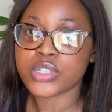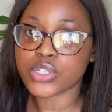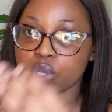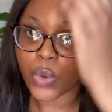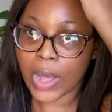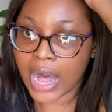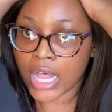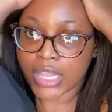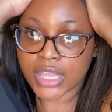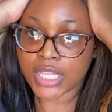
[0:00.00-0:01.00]
so
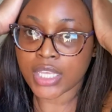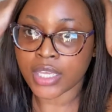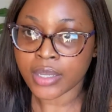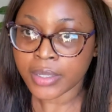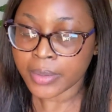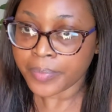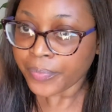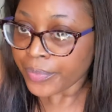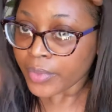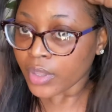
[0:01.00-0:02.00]
healthy,
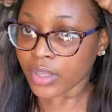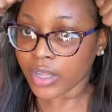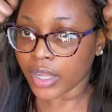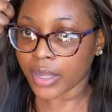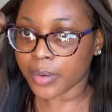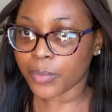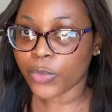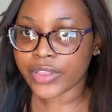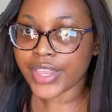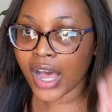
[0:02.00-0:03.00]

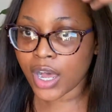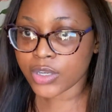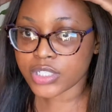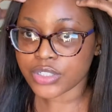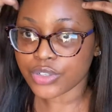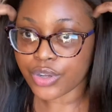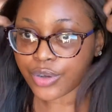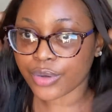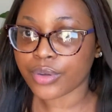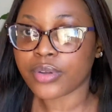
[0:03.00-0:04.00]
without
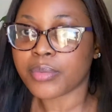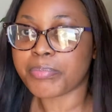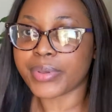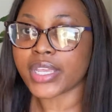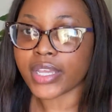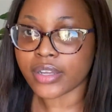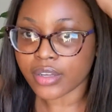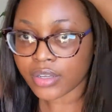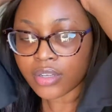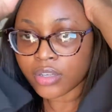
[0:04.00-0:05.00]
being
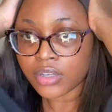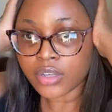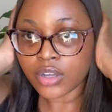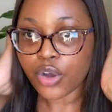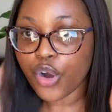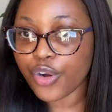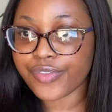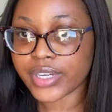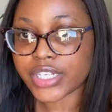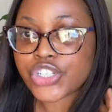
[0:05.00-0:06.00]

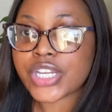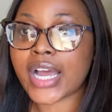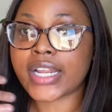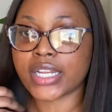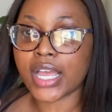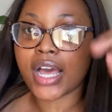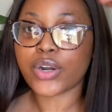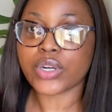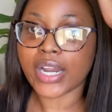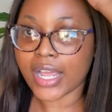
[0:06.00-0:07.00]
overly shiny. I
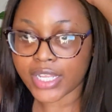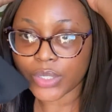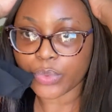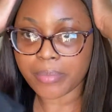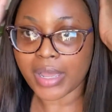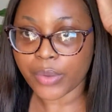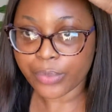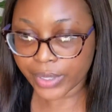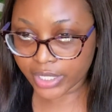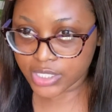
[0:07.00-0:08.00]
don't like it when my
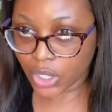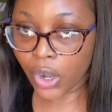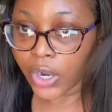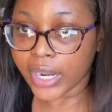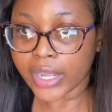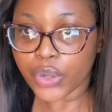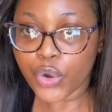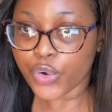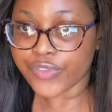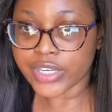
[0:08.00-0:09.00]
wigs are like
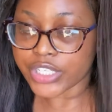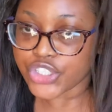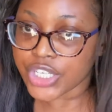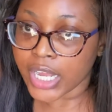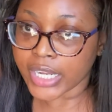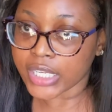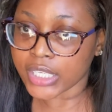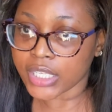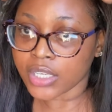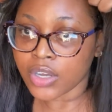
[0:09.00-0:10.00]
overly
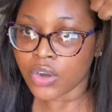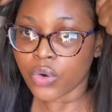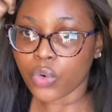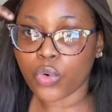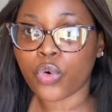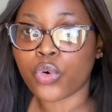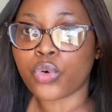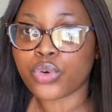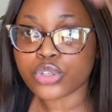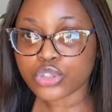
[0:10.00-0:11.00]
shiny
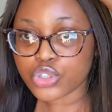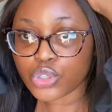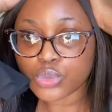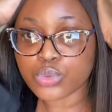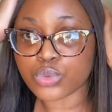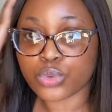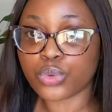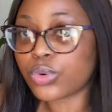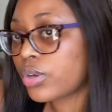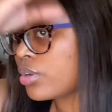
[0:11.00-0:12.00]
or too